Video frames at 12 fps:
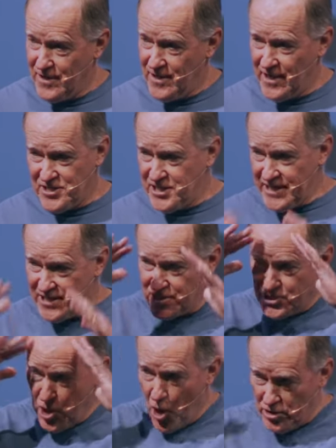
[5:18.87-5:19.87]
It didn't
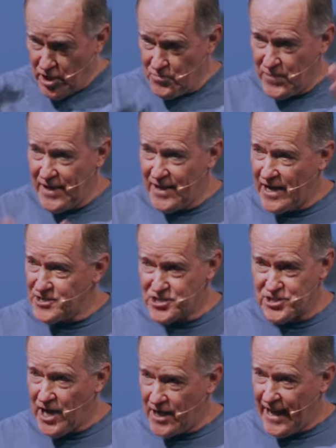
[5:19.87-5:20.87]
dawn on me. I just
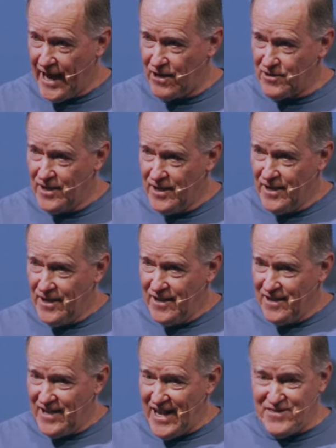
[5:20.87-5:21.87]
got out,
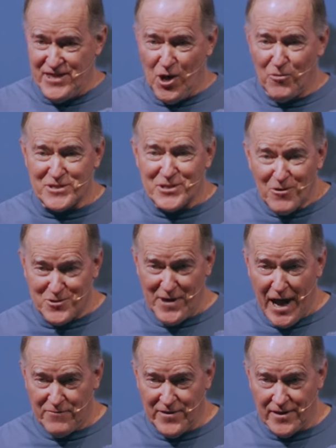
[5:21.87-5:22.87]
and there was no
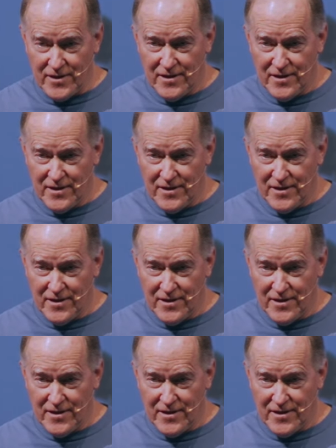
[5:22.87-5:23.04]
traffic.